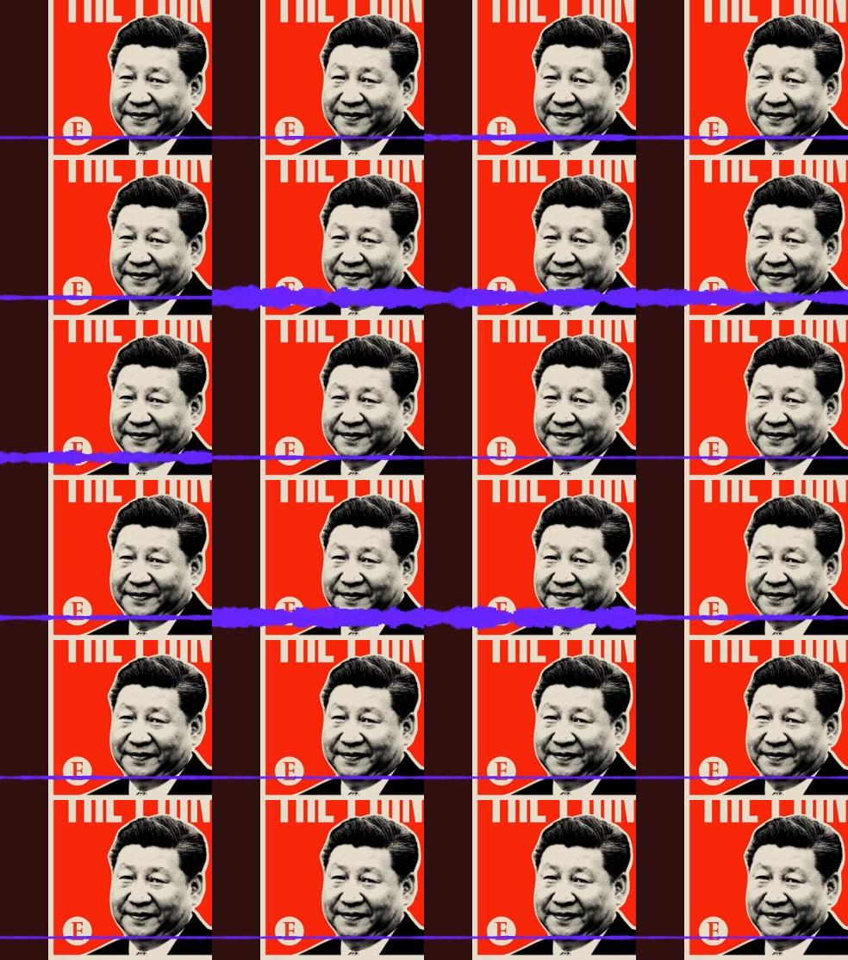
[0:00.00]
They put
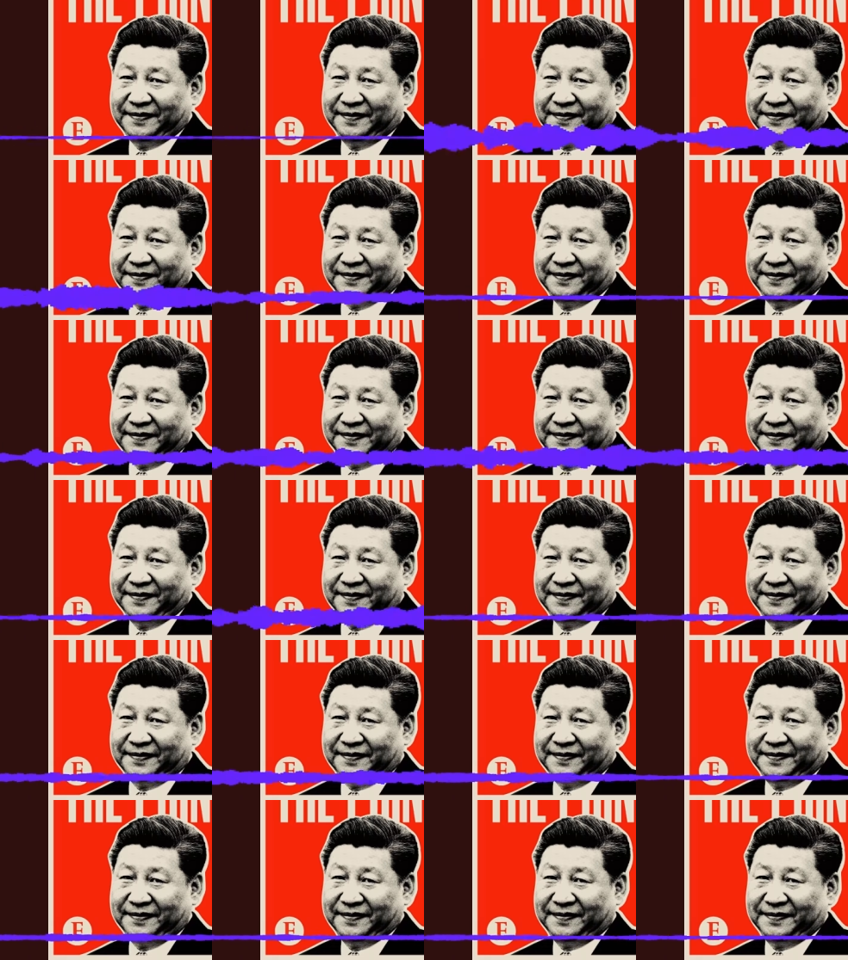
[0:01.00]
black hood on
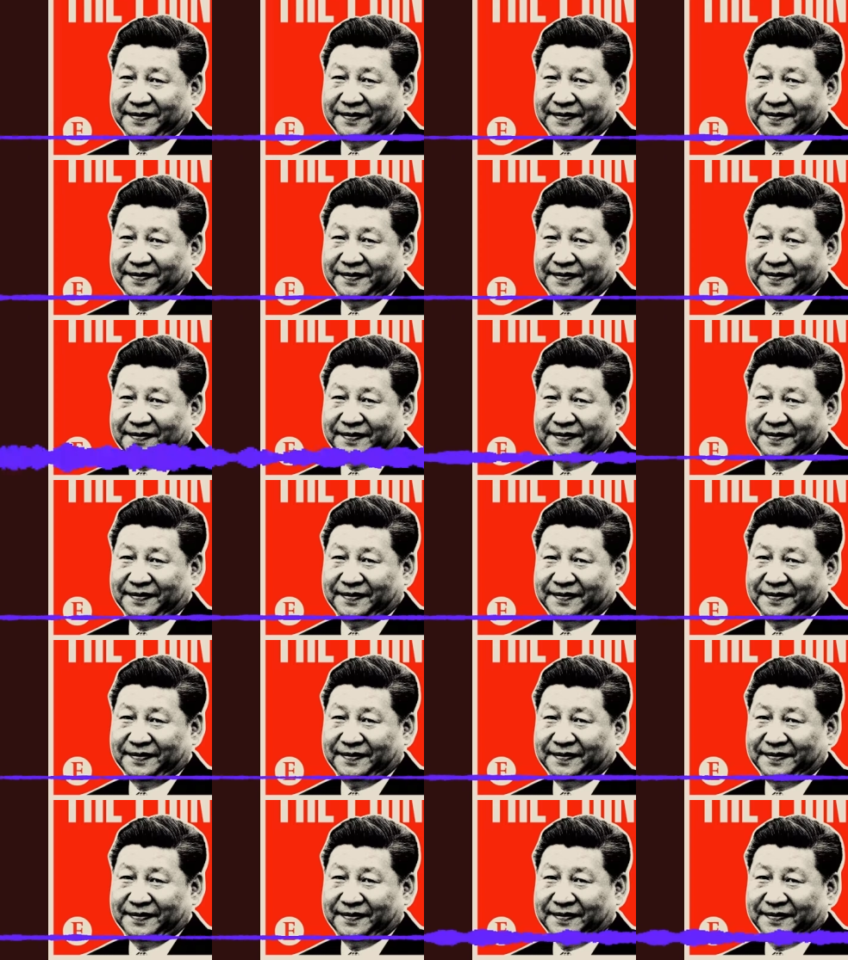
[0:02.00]
my face,